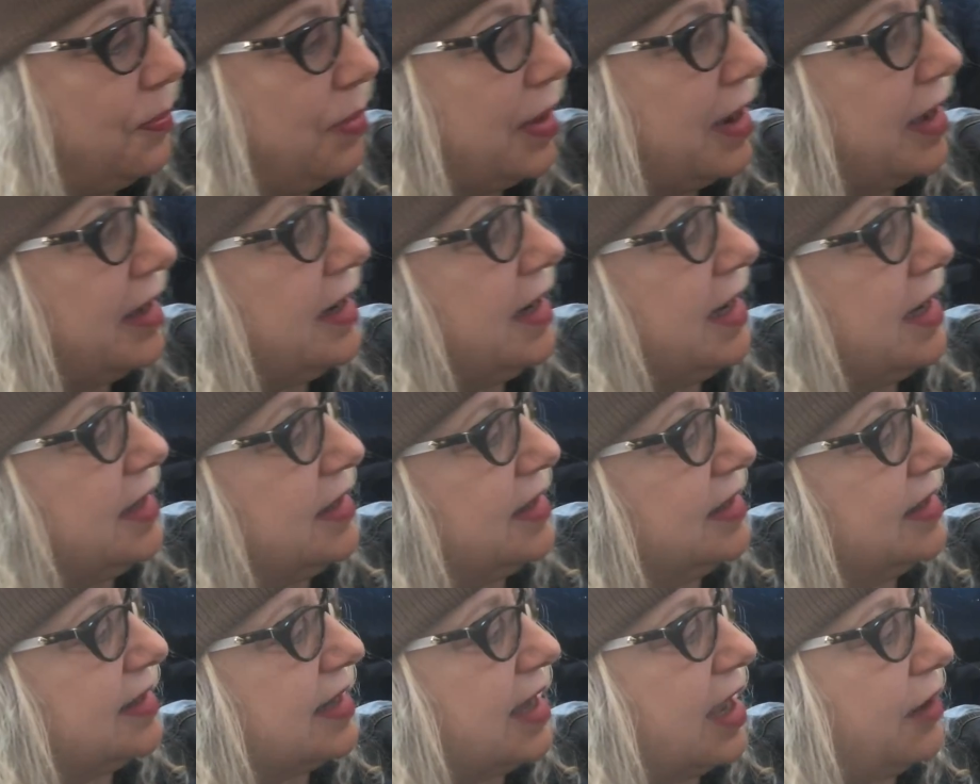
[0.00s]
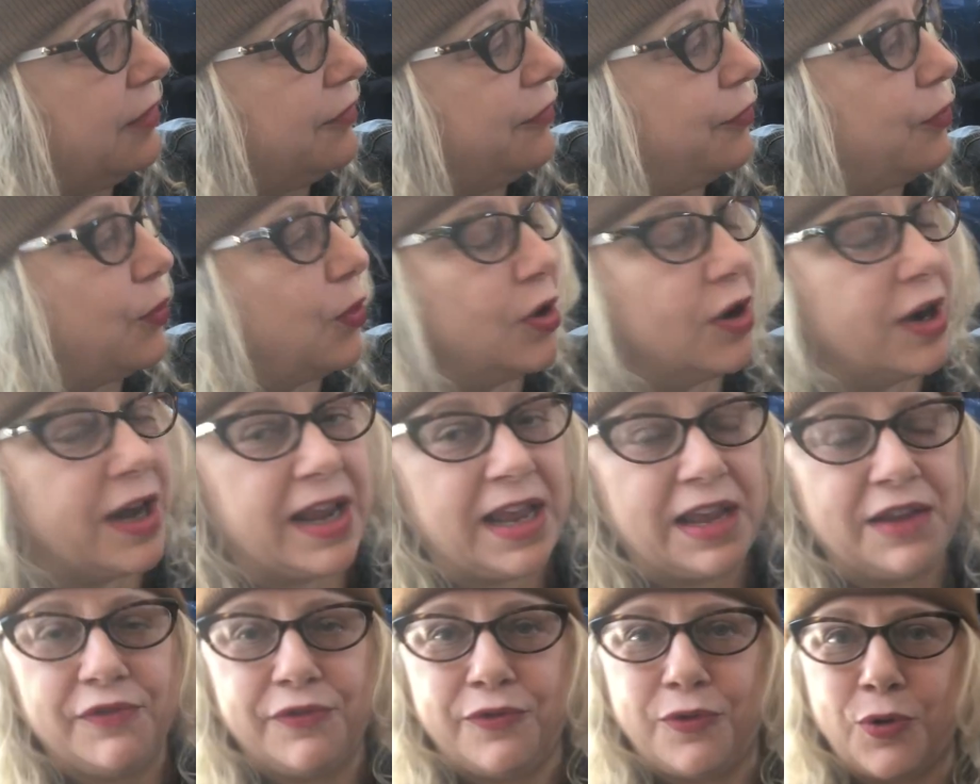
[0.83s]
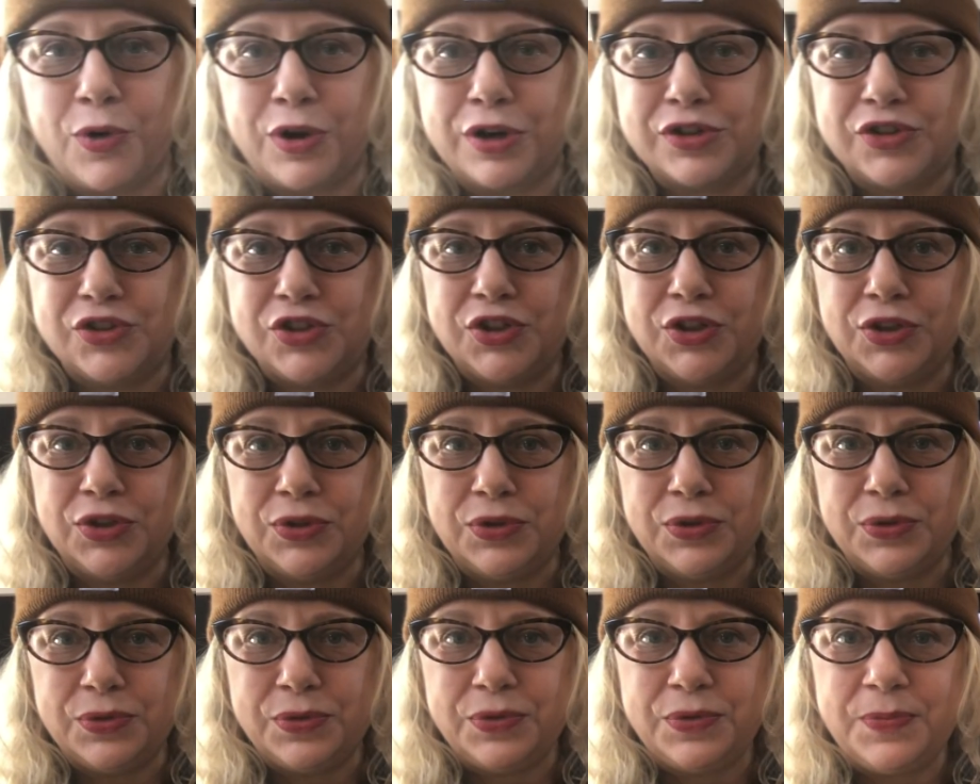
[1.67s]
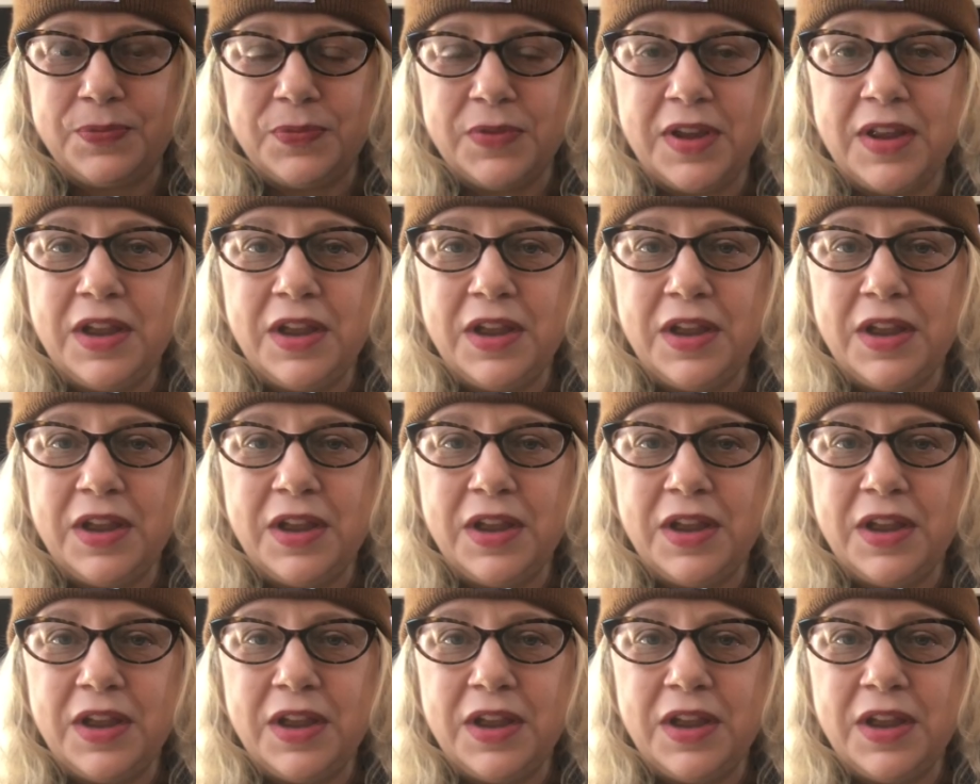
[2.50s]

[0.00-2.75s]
but it's set 4842